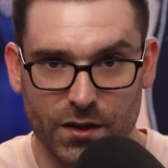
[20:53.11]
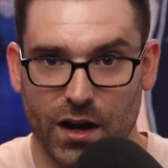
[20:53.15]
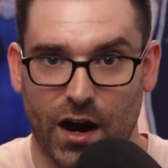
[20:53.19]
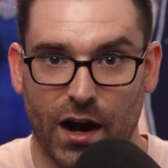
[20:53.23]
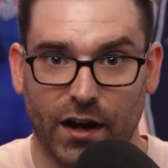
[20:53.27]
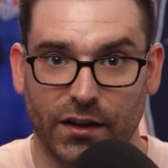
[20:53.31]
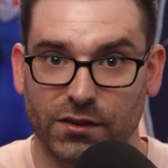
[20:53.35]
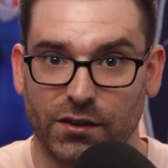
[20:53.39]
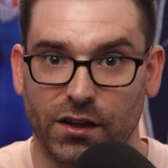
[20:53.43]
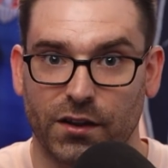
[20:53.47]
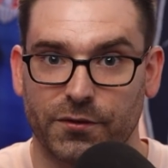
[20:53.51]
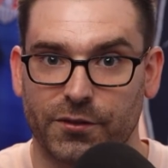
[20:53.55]

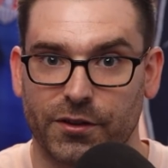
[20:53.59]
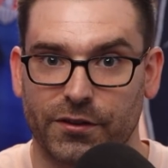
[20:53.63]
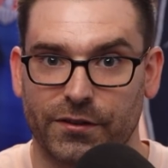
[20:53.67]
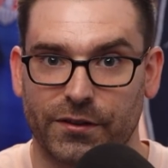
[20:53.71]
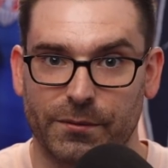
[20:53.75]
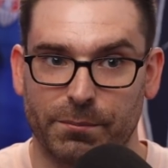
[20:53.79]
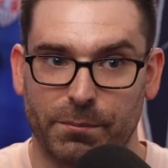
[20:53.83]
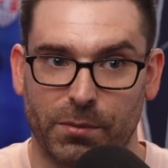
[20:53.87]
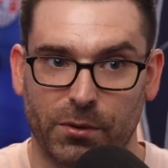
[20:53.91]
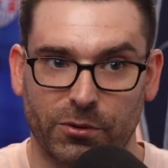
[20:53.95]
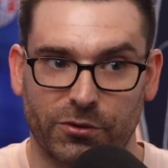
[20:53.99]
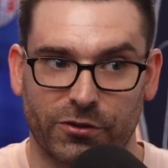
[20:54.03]
I'd love to see
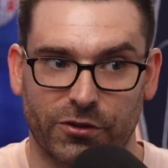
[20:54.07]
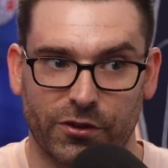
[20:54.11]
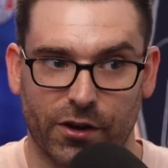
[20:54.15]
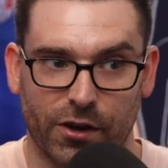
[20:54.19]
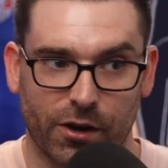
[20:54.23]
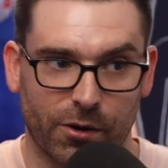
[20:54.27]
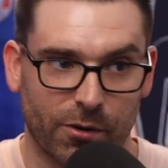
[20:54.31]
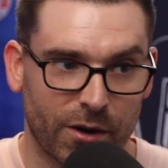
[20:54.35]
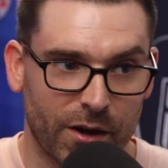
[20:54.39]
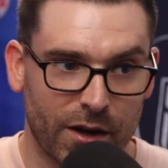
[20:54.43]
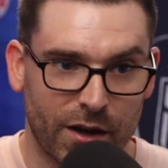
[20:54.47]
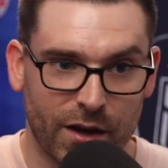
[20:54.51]

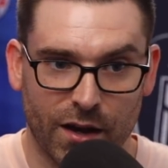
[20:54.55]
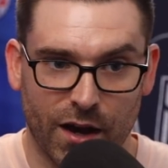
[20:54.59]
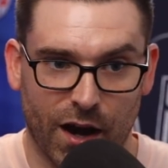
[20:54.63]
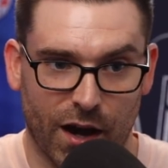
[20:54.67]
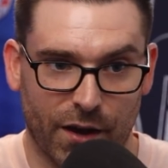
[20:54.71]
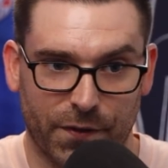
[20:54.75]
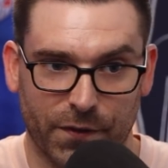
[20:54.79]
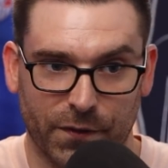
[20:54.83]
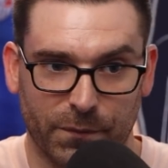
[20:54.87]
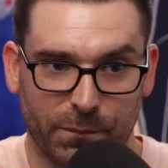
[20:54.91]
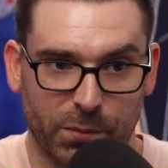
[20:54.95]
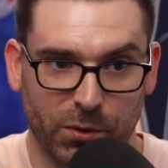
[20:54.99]
Busio. I
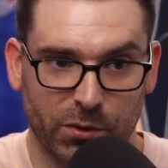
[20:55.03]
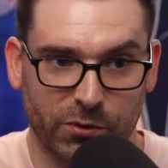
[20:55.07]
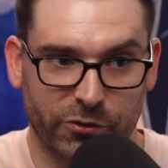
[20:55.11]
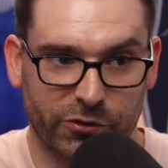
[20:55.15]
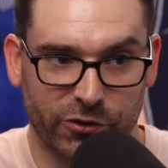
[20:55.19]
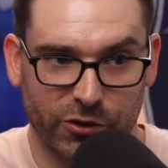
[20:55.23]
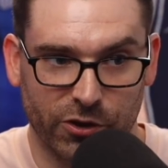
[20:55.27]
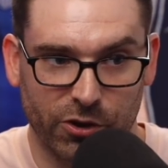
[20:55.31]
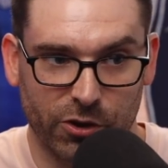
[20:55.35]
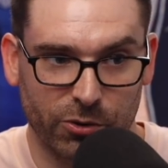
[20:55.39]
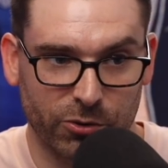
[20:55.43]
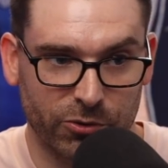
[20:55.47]
think
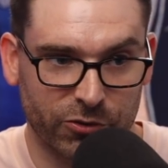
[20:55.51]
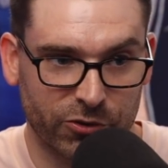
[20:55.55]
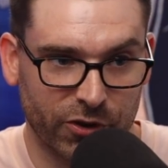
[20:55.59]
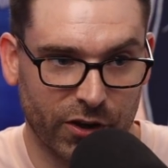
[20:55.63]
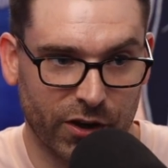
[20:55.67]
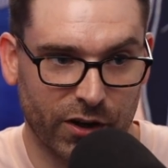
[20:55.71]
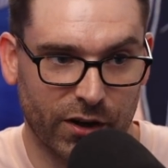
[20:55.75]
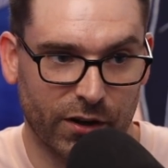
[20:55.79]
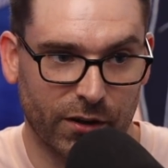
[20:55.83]
Busio's